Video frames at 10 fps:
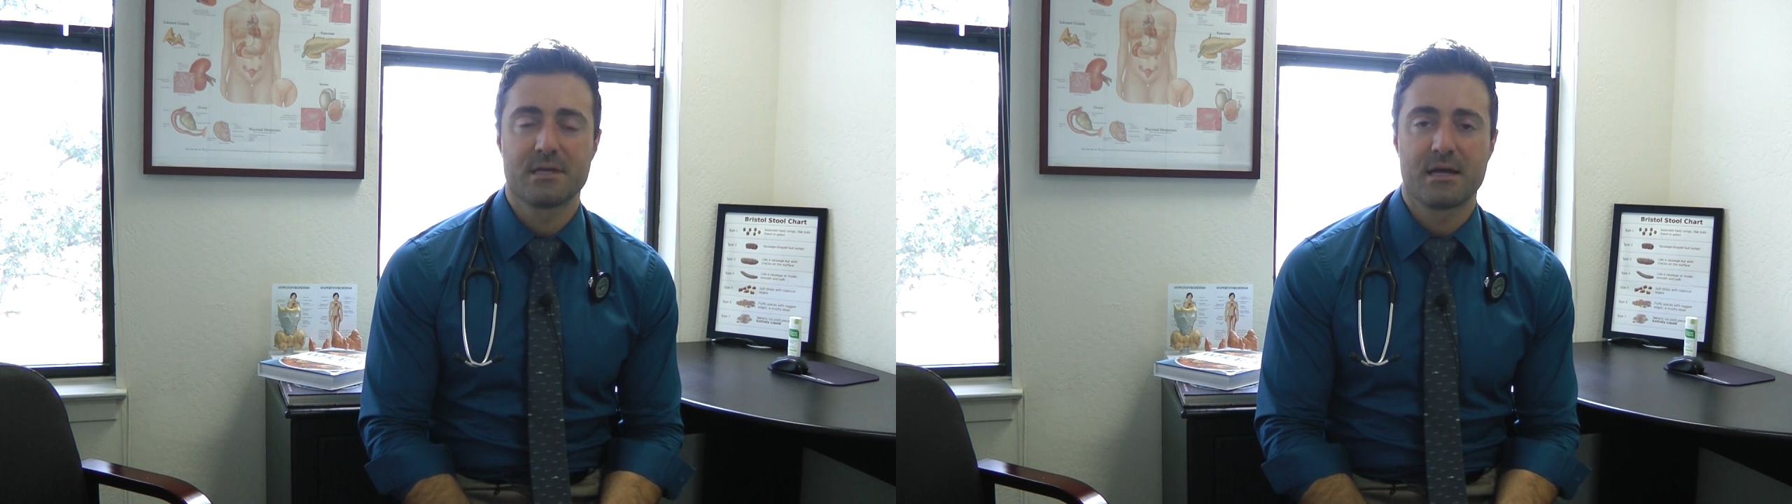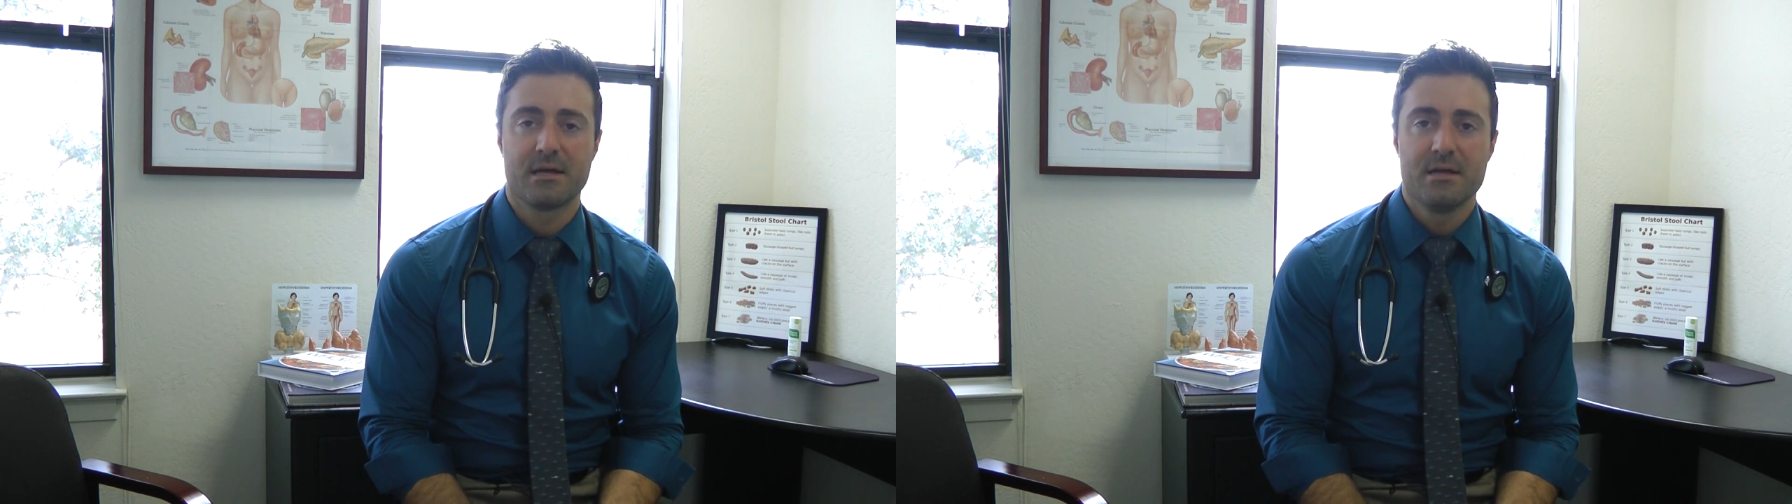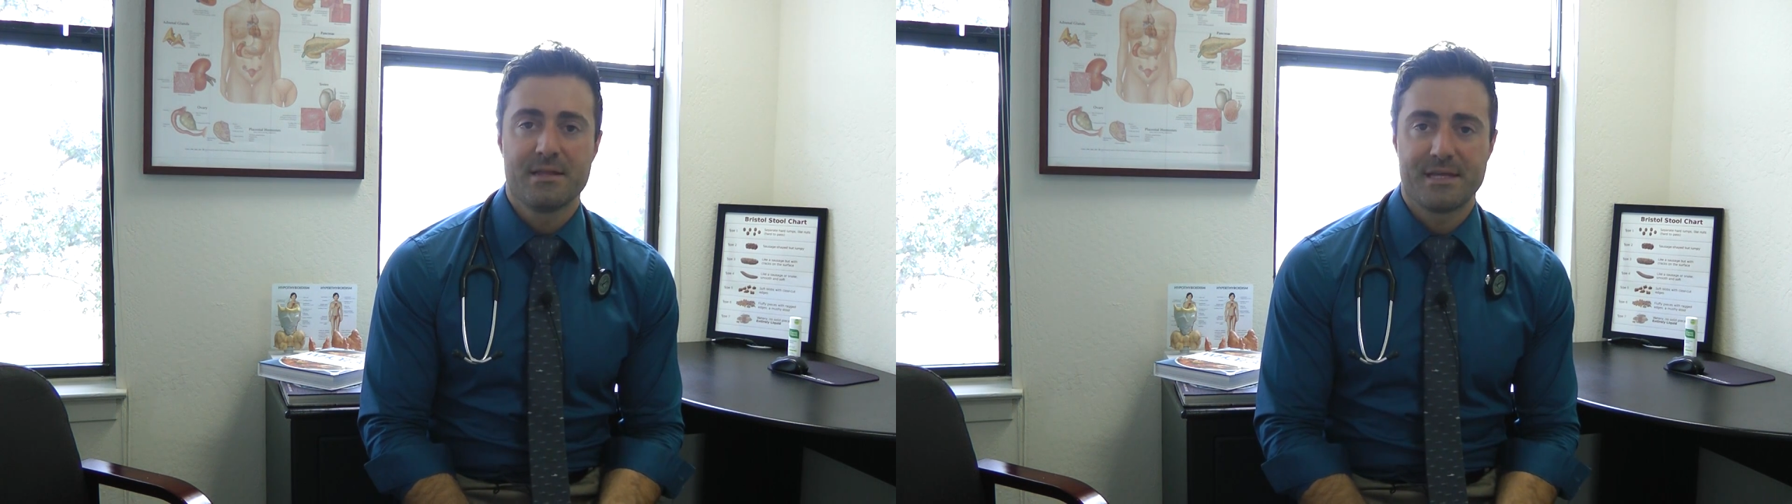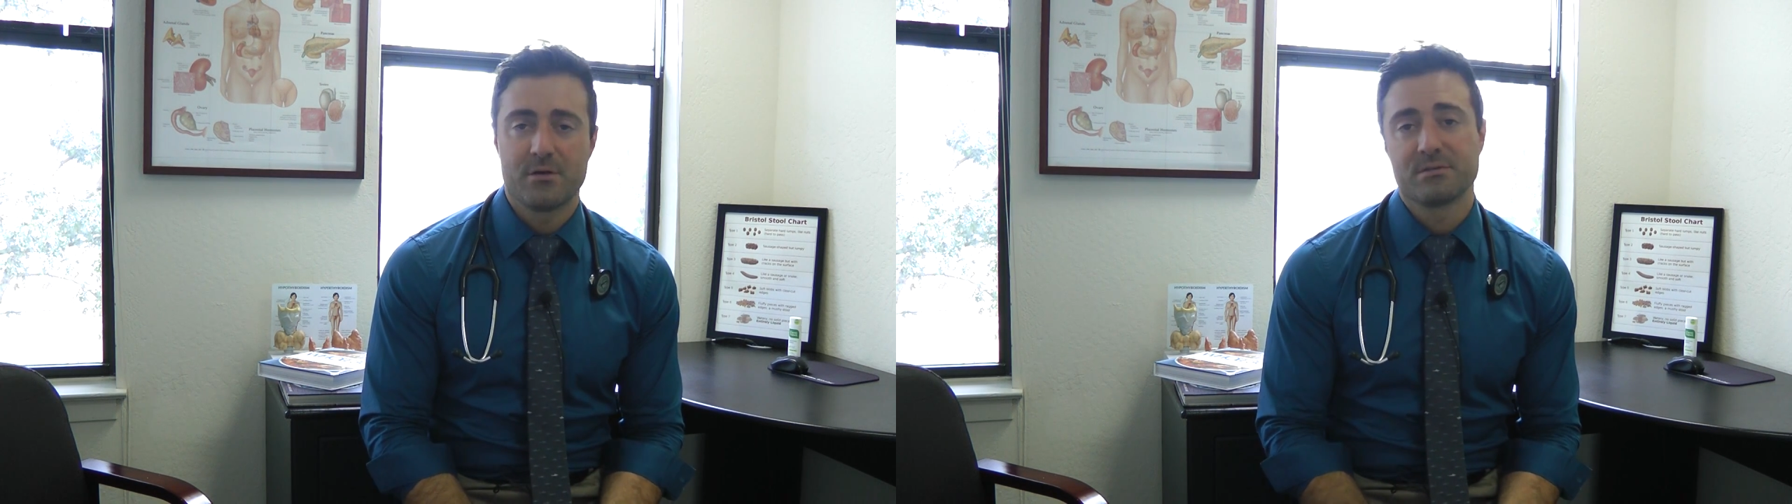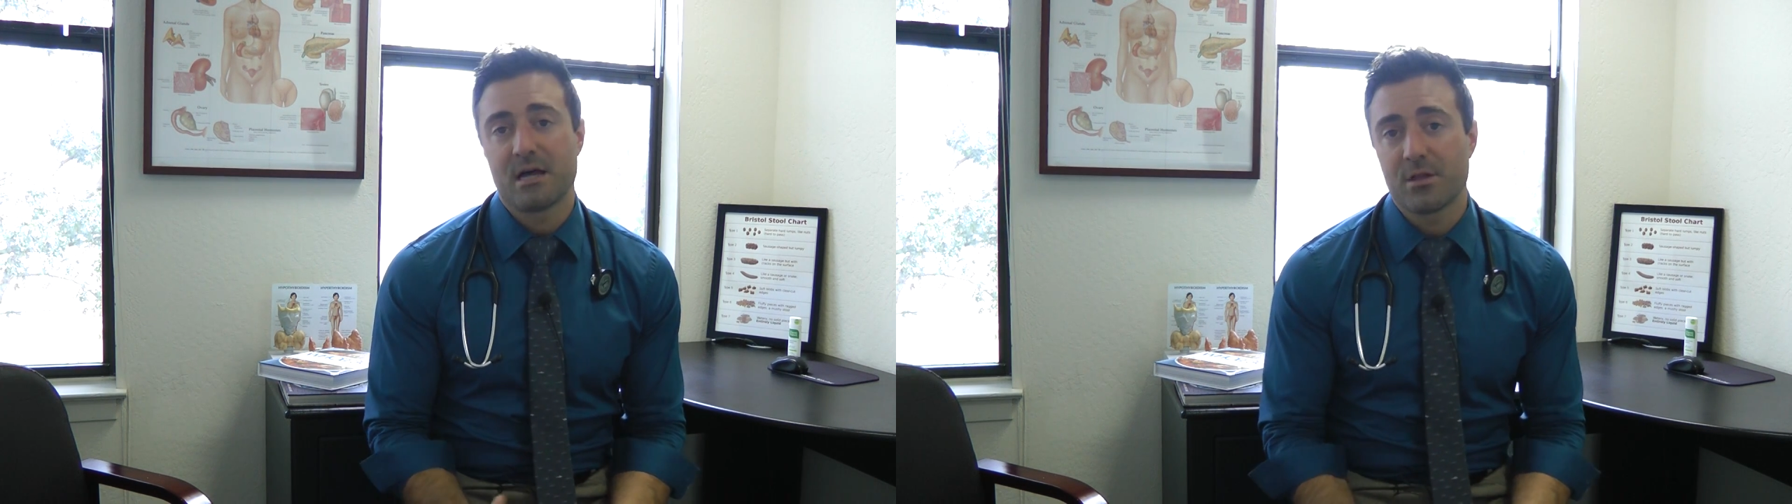uh, they
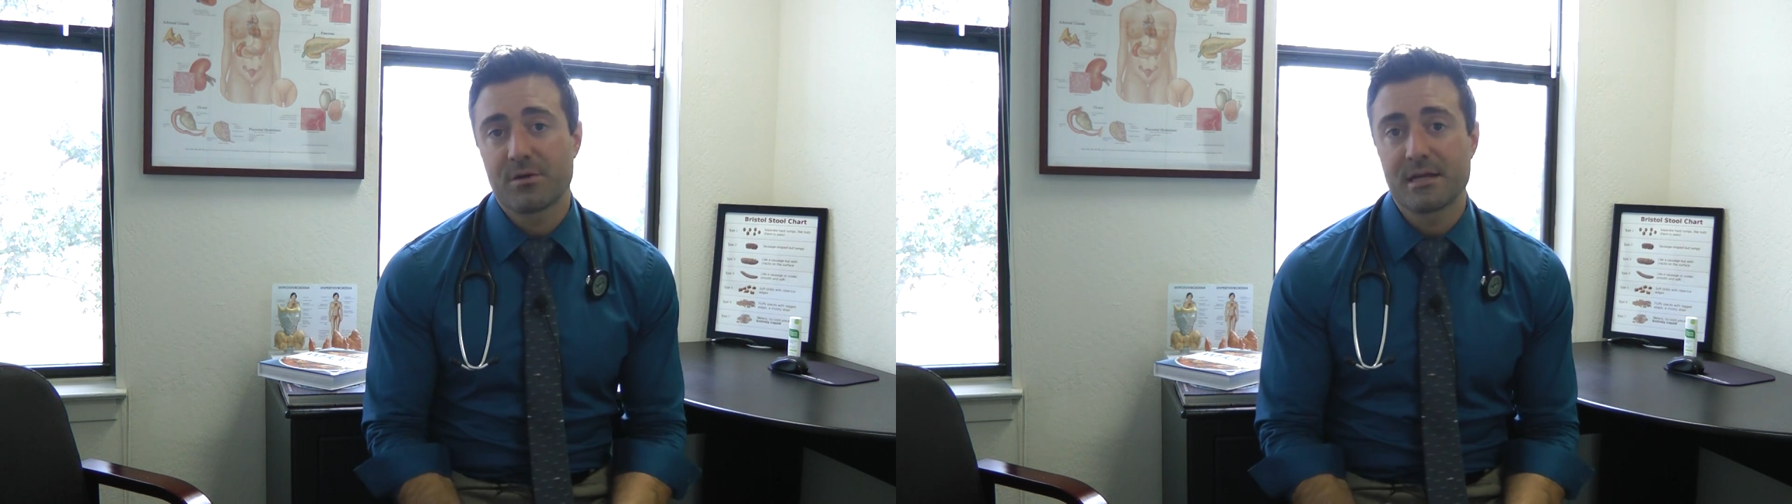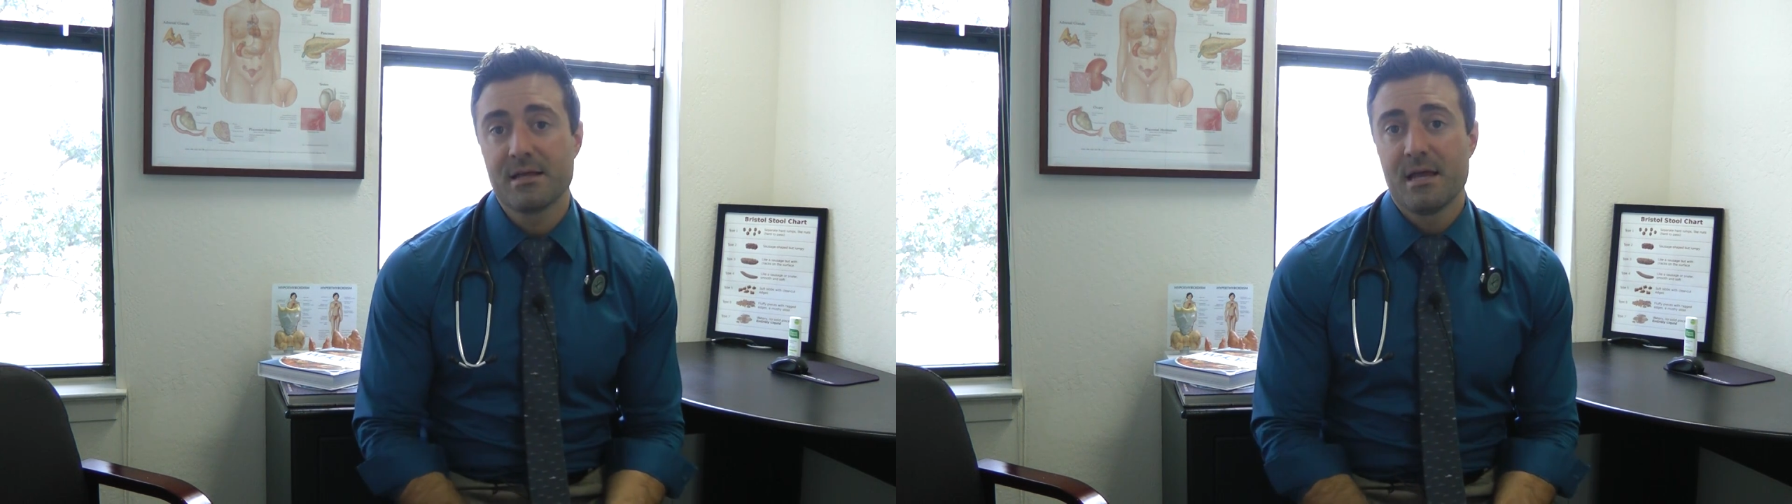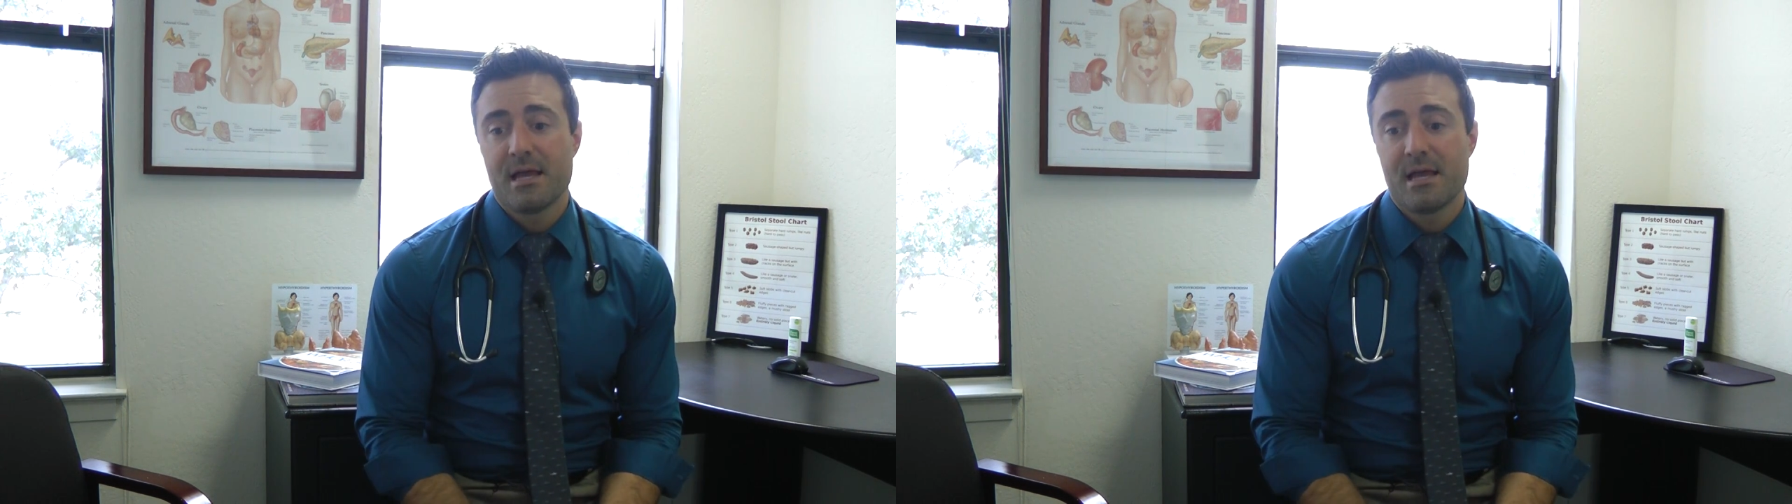don't tolerate.